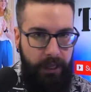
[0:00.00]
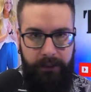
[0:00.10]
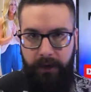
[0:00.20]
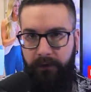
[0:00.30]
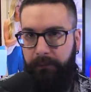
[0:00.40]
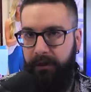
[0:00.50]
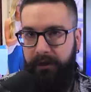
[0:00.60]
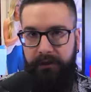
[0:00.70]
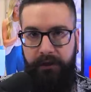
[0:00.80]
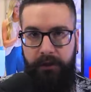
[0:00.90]
and another
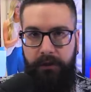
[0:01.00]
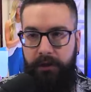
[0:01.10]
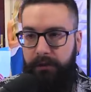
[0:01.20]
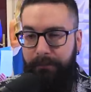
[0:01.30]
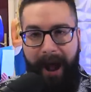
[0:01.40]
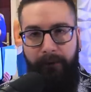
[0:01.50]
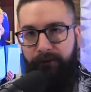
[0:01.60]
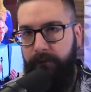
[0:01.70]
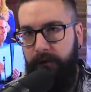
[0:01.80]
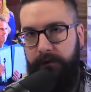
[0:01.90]
policing the
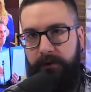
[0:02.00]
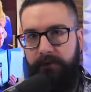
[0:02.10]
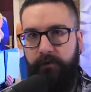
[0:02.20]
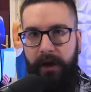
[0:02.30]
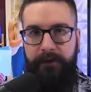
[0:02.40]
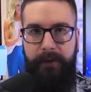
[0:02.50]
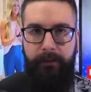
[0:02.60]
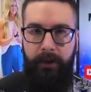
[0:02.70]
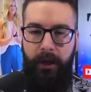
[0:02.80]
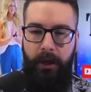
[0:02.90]
bathroom usage of trans
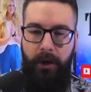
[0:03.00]
people,